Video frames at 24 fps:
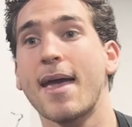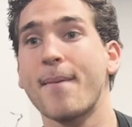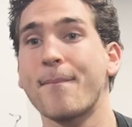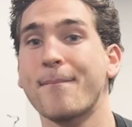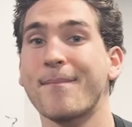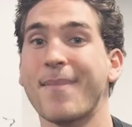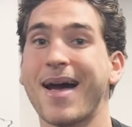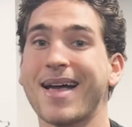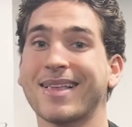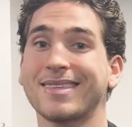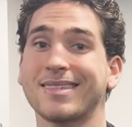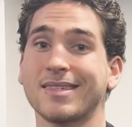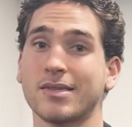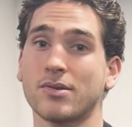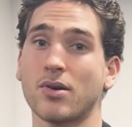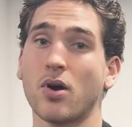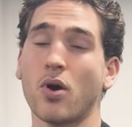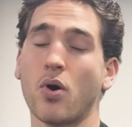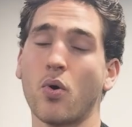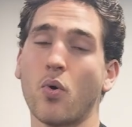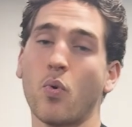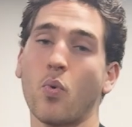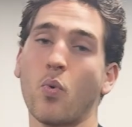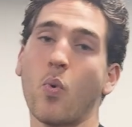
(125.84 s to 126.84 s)
matters
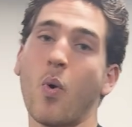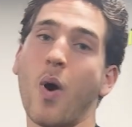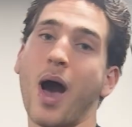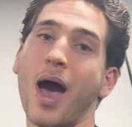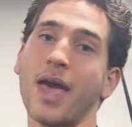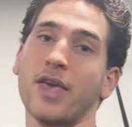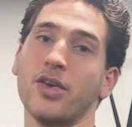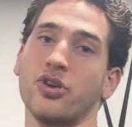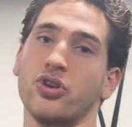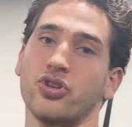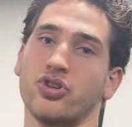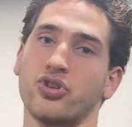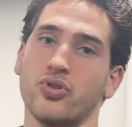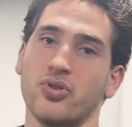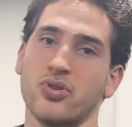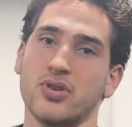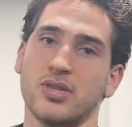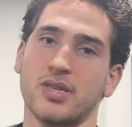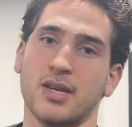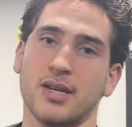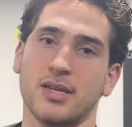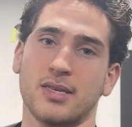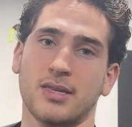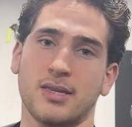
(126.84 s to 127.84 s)
why you
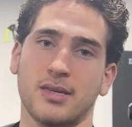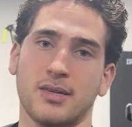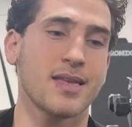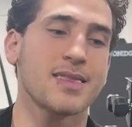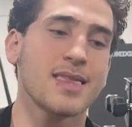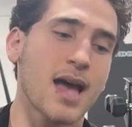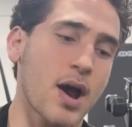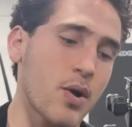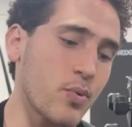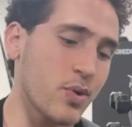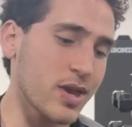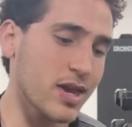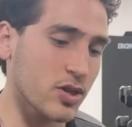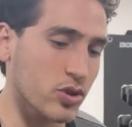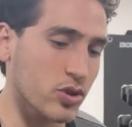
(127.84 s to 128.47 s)
choose it. Now we can